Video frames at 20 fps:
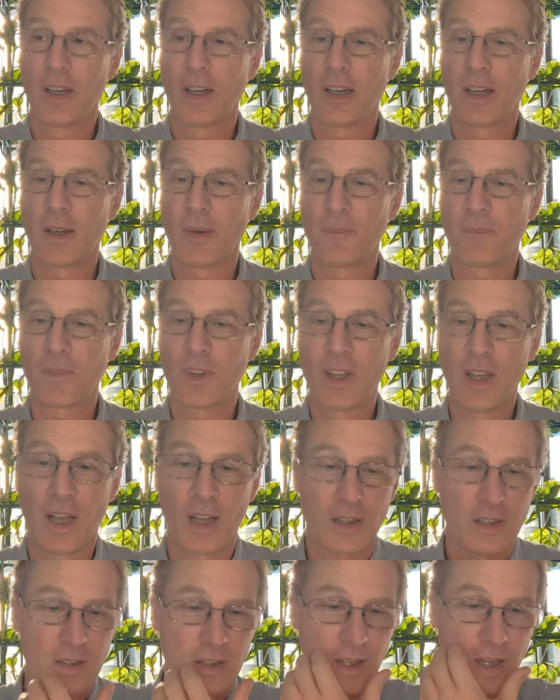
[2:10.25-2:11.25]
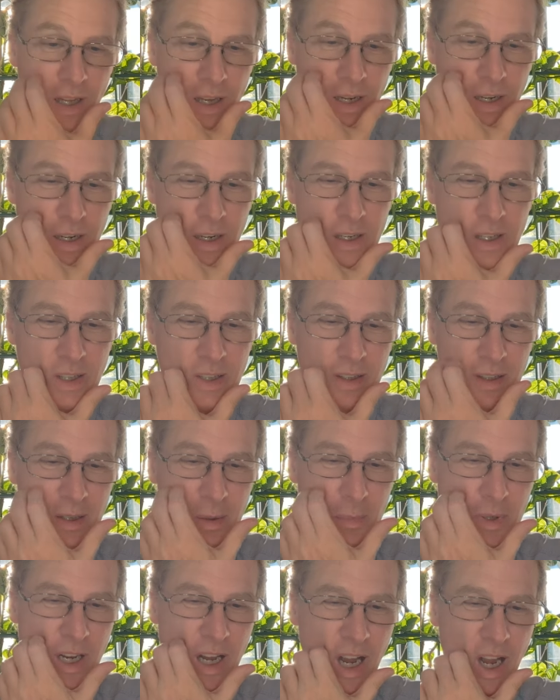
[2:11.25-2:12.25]
Um, yes, and uh,
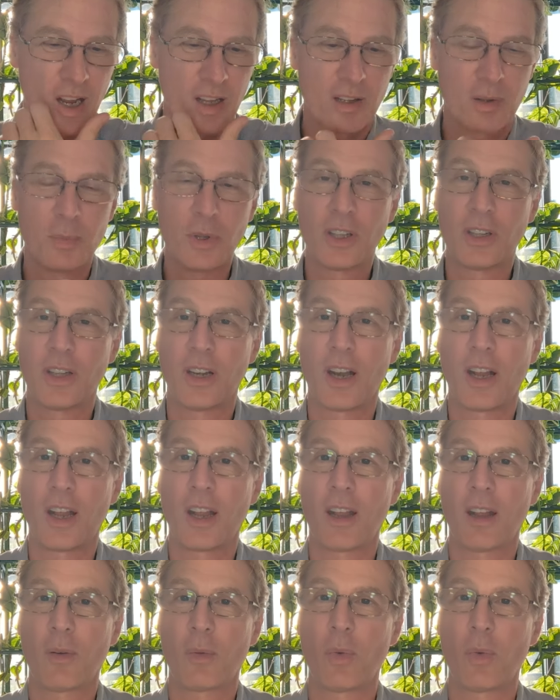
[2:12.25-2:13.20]
somebody asked me today